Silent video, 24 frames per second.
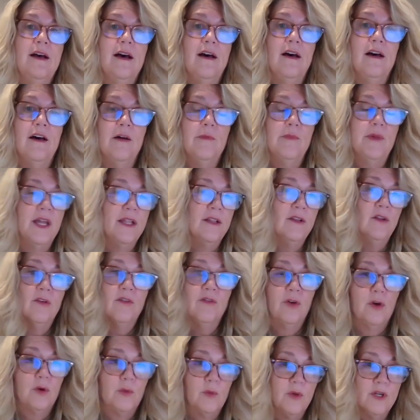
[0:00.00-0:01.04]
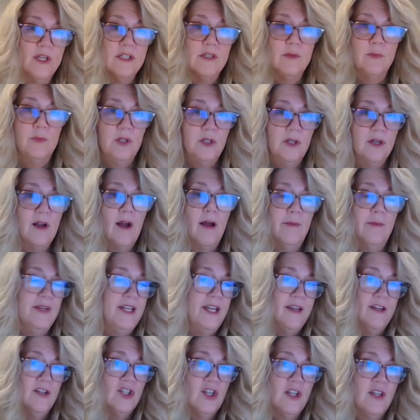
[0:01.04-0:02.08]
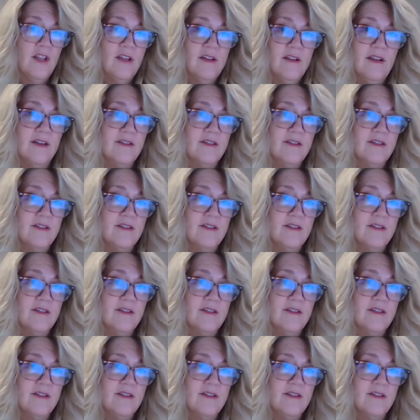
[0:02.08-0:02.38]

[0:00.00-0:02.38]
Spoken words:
and look for a reasonable accommodation that